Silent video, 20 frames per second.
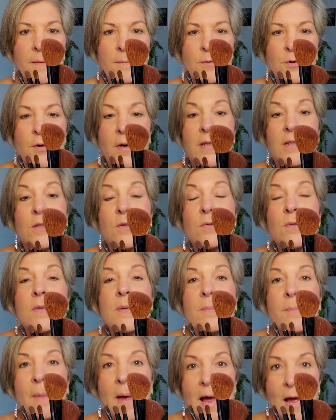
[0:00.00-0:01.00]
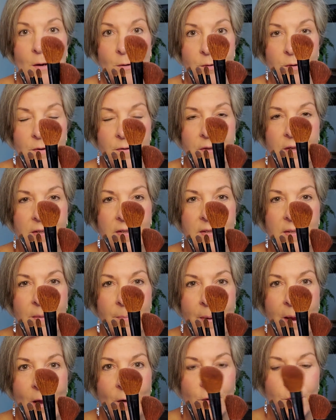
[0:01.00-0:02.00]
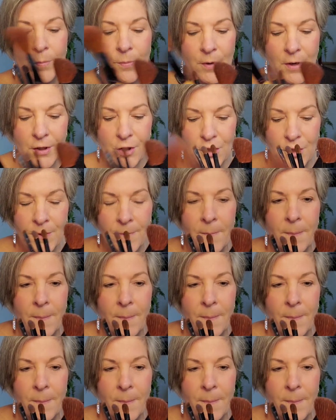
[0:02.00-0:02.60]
translucent powder. This is a powder brush.